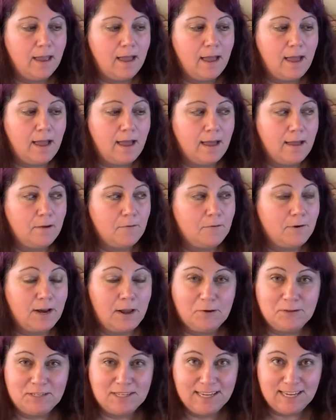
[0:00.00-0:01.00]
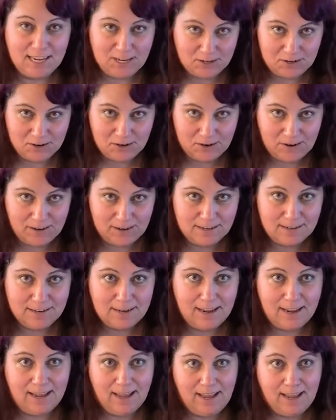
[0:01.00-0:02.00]
Uh, when I was in kindergarten,
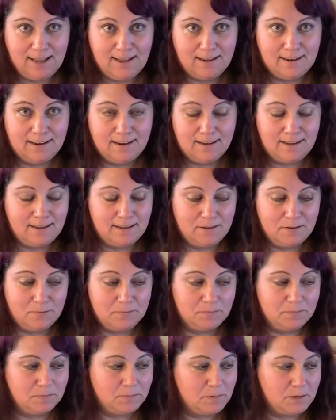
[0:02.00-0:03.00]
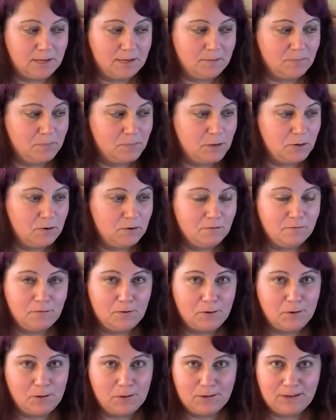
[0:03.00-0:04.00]
I had a a
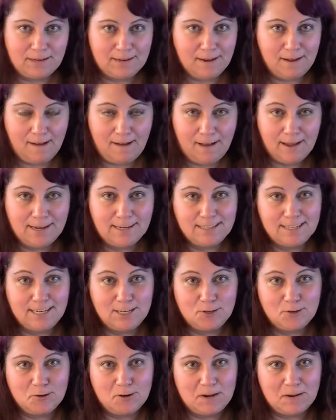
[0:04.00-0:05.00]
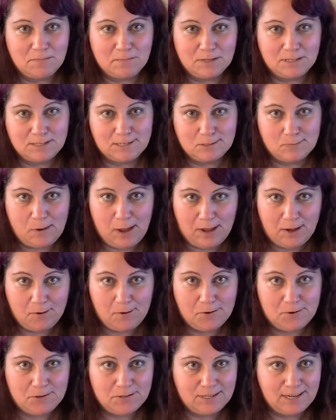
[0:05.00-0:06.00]
beautiful and kind teacher named Mrs.
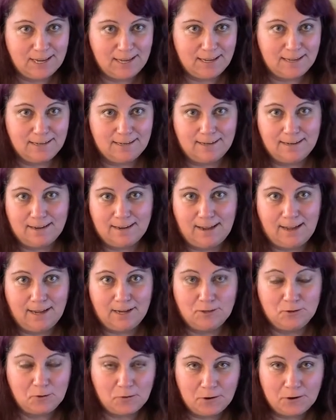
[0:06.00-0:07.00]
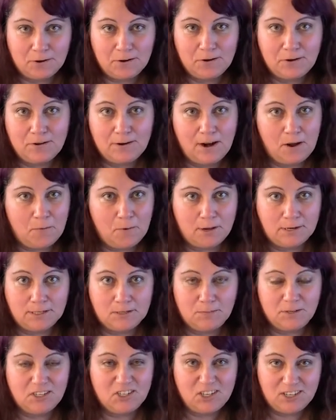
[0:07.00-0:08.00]
Michaels, and I adored her and I wanted to
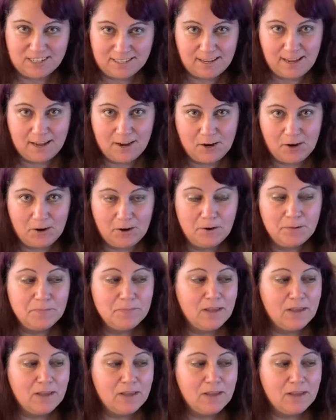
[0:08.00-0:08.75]
be just like her.